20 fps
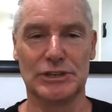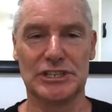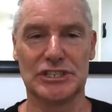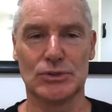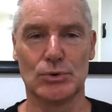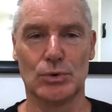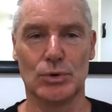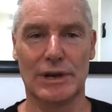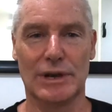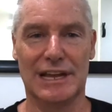we
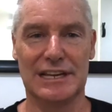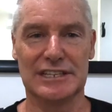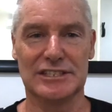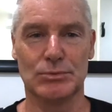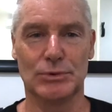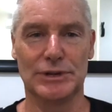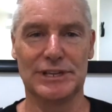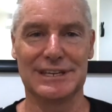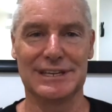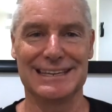saw
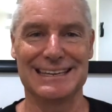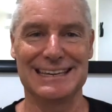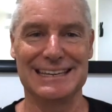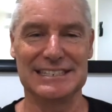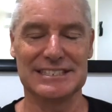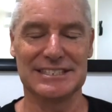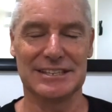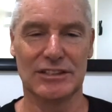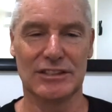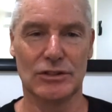last week
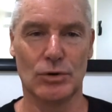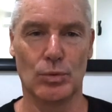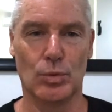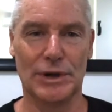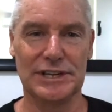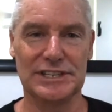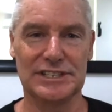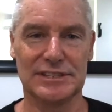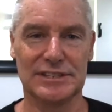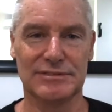against the
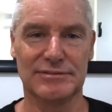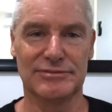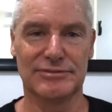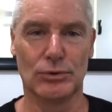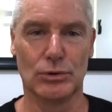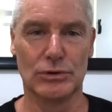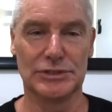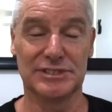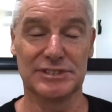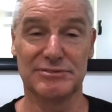Western
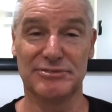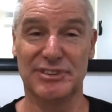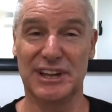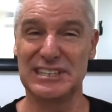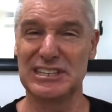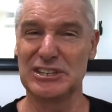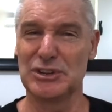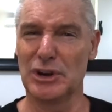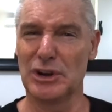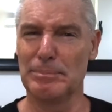Force. In
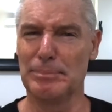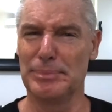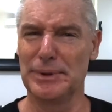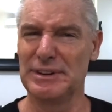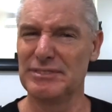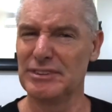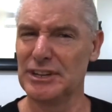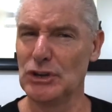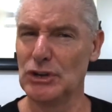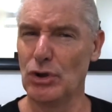fact, he got a
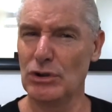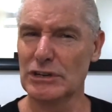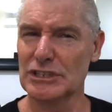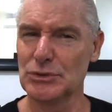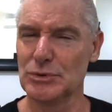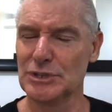bit of a knock